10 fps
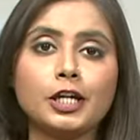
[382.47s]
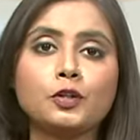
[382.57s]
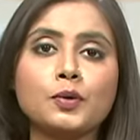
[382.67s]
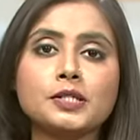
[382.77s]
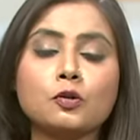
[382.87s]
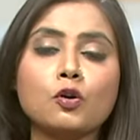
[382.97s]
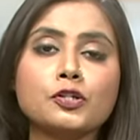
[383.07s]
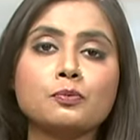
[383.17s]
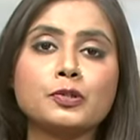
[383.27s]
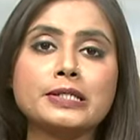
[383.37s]
U.S. stocks
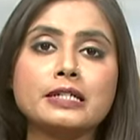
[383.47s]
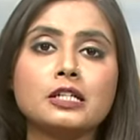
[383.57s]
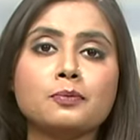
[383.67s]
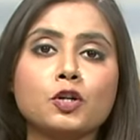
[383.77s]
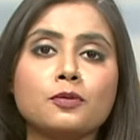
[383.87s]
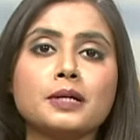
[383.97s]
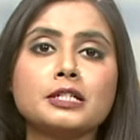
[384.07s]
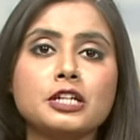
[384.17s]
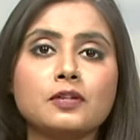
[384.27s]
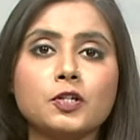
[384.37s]
mostly dipped on
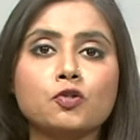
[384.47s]
Monday with